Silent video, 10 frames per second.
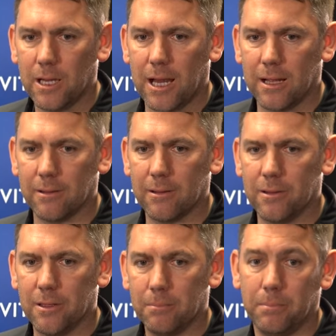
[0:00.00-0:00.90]

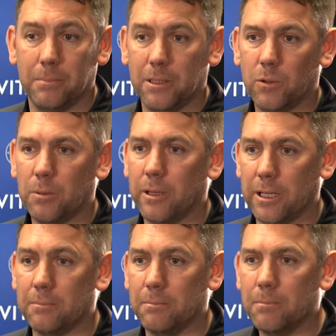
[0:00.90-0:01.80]
And you want to
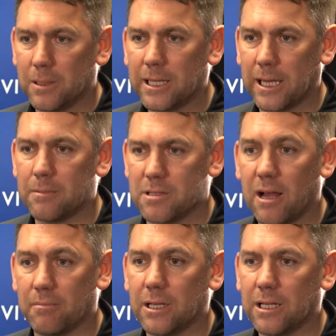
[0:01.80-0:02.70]
play in games that
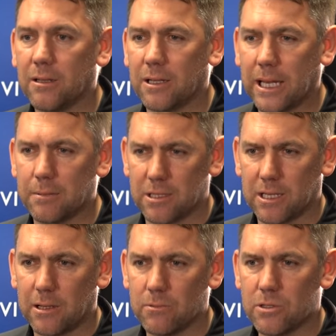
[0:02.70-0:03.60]
have meaning and games that
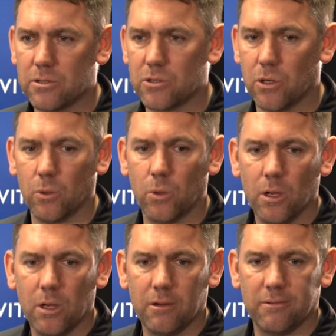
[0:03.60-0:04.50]
count. So
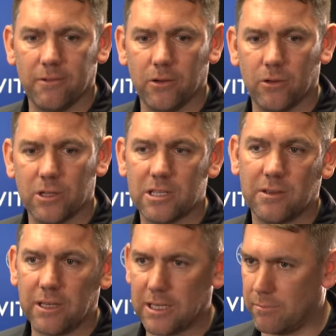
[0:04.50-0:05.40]
for the
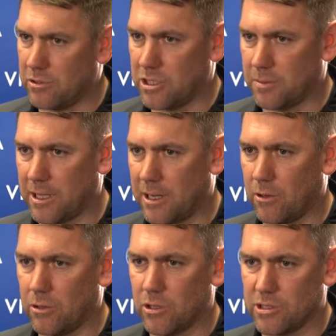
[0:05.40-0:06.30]
TV cameras to be there
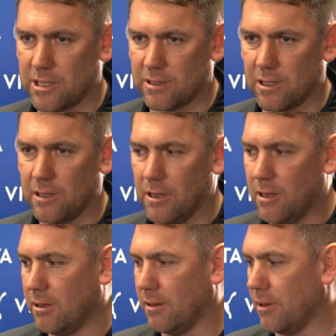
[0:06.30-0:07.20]
on Saturday,
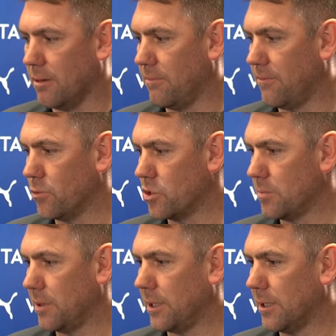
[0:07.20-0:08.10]
for us
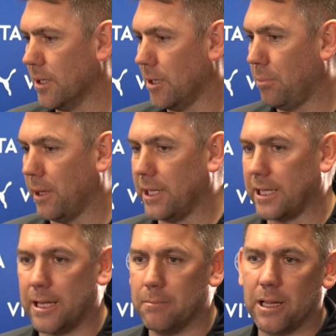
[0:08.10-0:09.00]
to be playing a
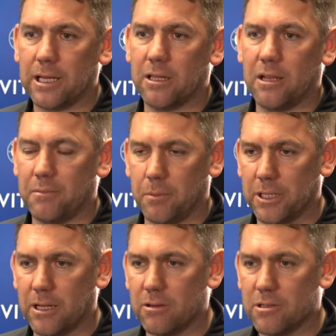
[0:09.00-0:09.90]
game later than
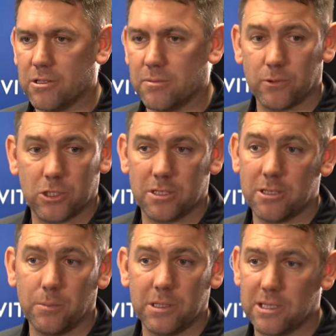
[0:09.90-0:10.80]
everybody else, for us to
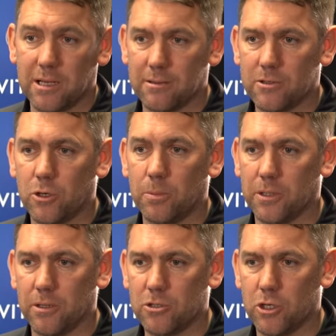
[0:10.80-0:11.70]
still be sat top of
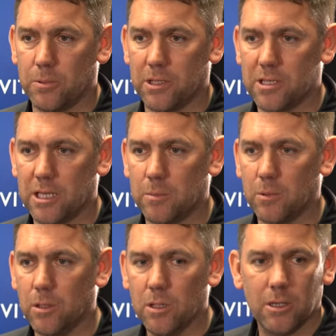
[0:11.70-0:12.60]
the
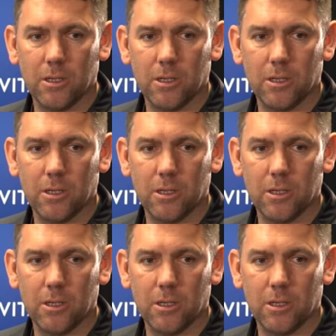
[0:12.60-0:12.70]
table,